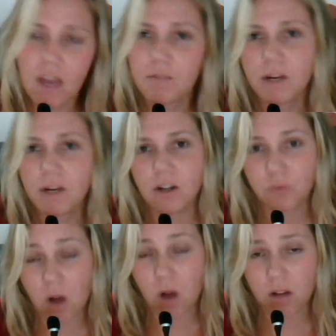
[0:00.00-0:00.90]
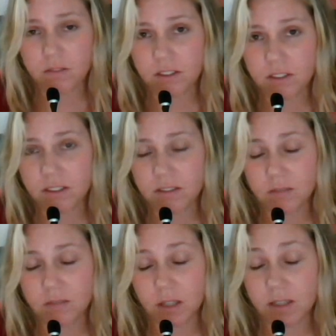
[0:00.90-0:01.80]
I've been on raw for,
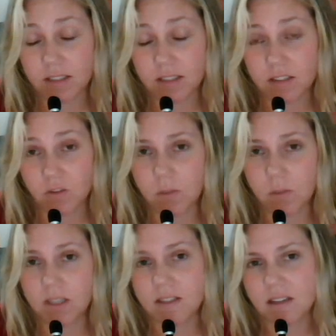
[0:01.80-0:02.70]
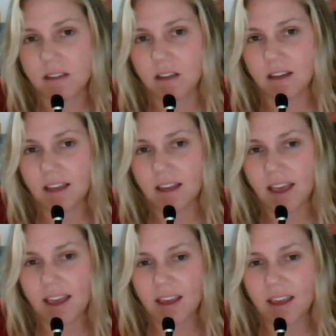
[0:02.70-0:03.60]
I guess, two months,
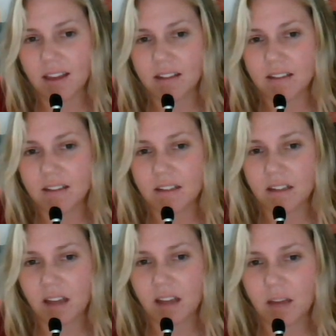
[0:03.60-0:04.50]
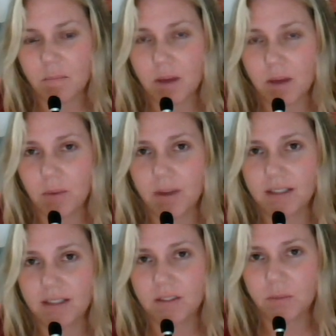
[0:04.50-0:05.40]
and my
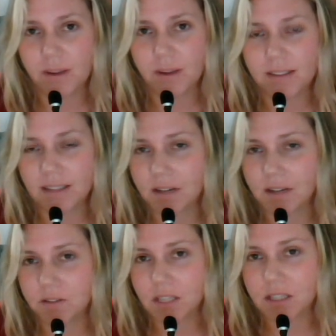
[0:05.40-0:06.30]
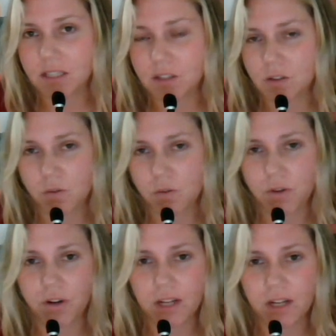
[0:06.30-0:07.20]
weight right now is
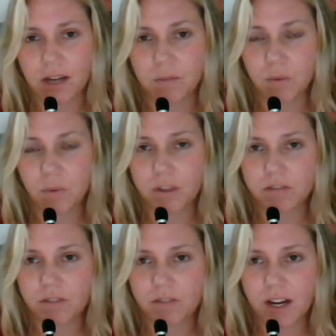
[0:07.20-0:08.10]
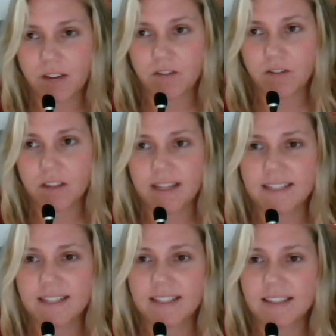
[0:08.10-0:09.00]
239.5.
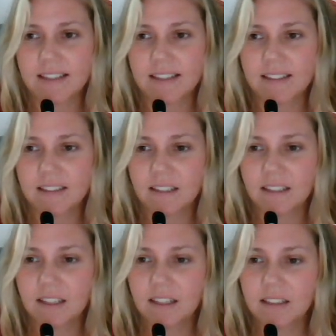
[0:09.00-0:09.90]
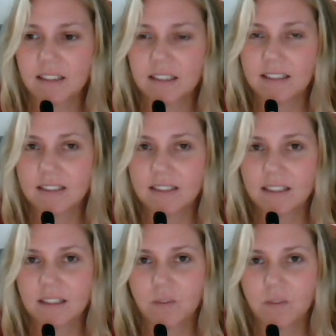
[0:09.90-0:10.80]
That is the least
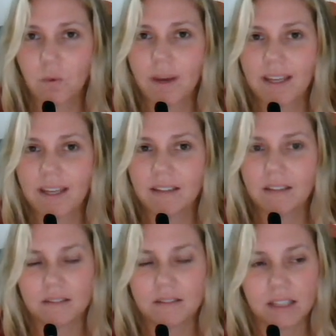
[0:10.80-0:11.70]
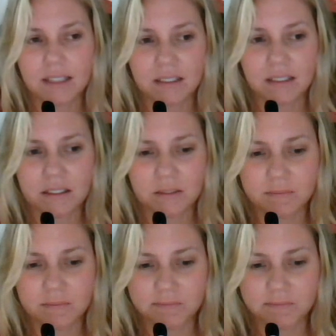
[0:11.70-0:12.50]
I have weighed in